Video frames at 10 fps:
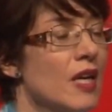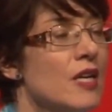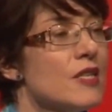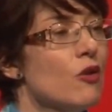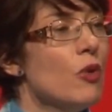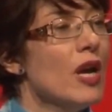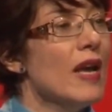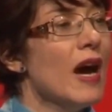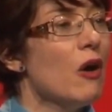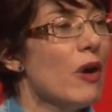So really
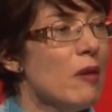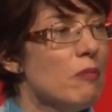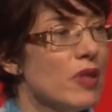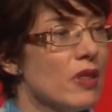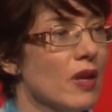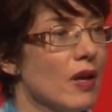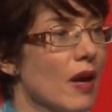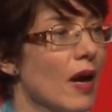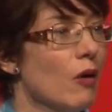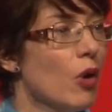our empathy,
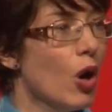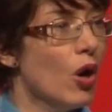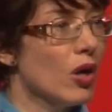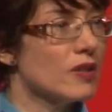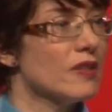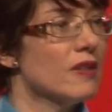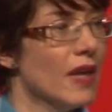our heart,